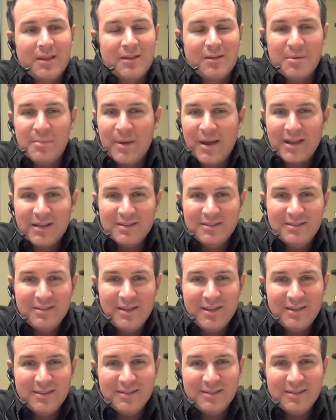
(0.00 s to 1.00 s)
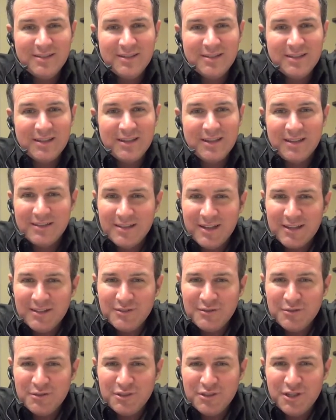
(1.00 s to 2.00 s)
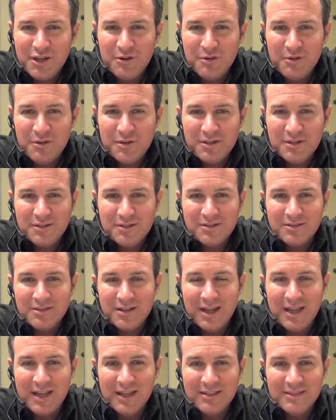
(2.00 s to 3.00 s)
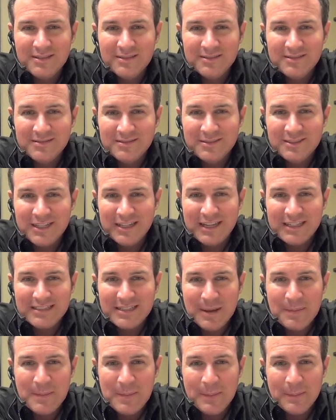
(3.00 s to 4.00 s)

come back and see us, get tickets to a show, and see you next time.